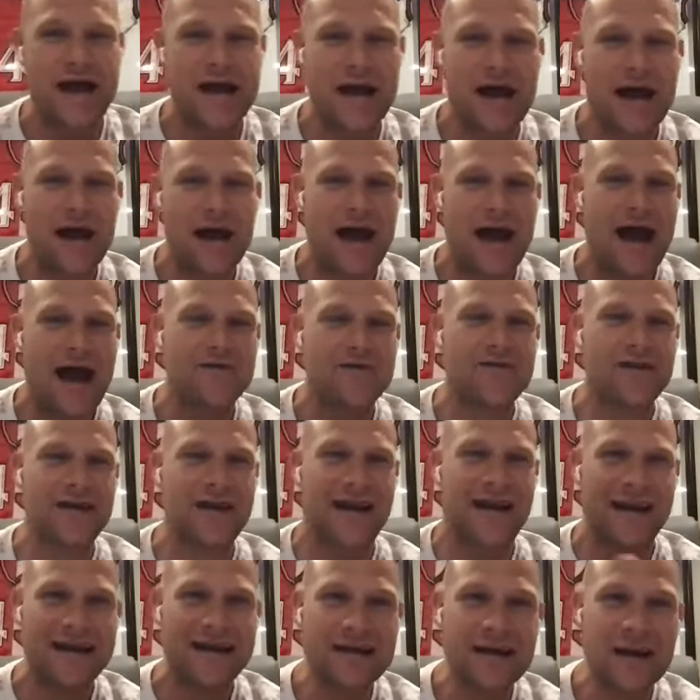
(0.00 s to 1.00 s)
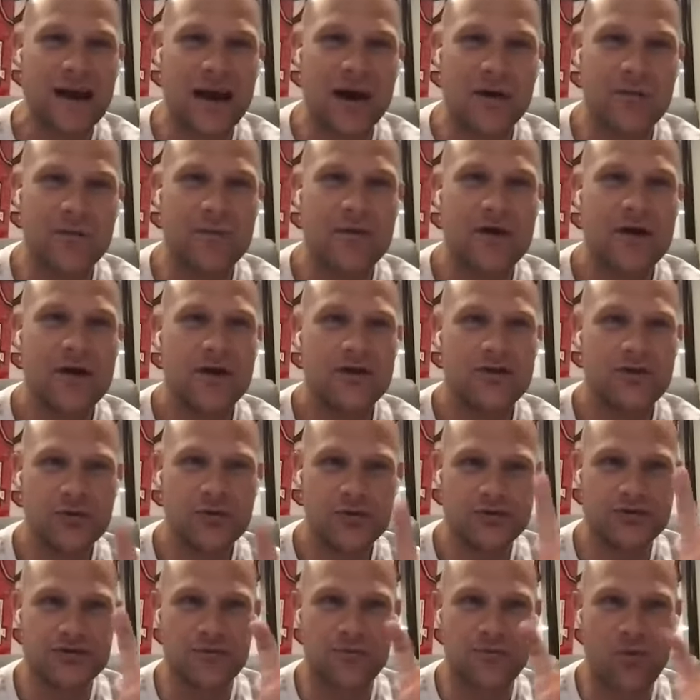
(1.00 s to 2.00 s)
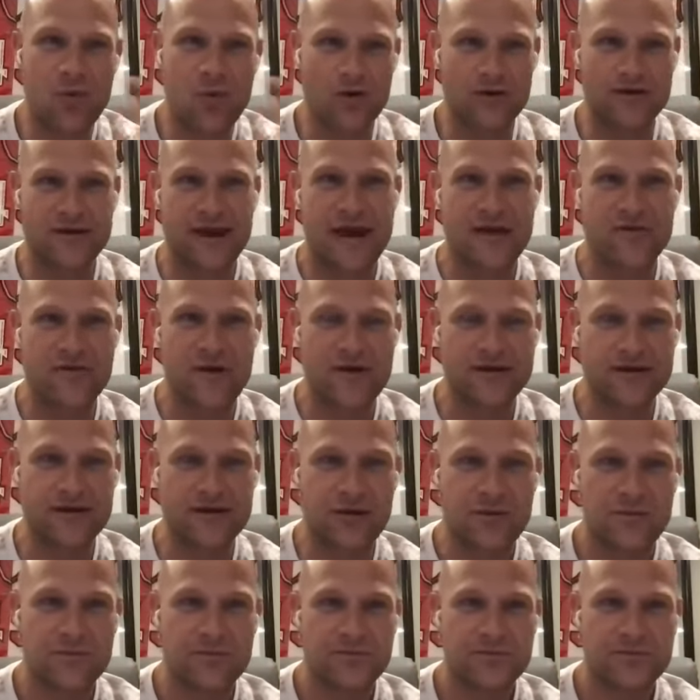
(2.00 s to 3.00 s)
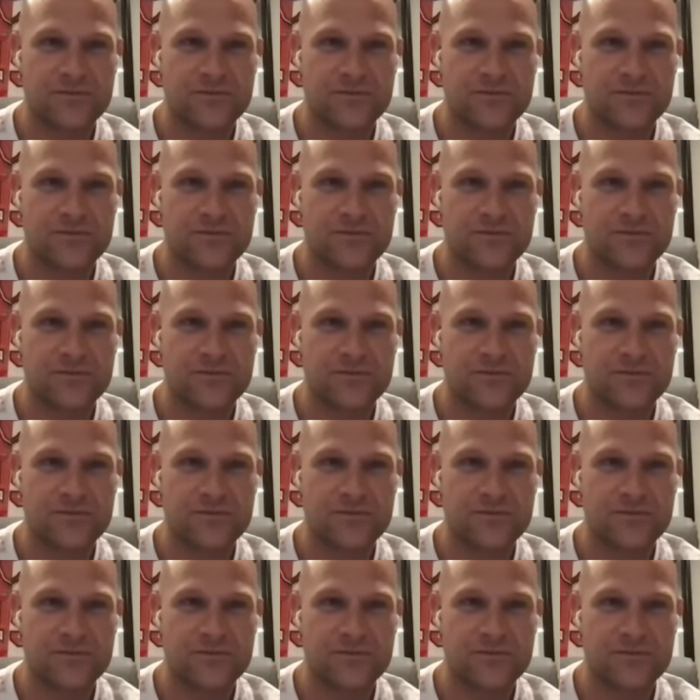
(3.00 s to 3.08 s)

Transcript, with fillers: uh, have the income to support that rental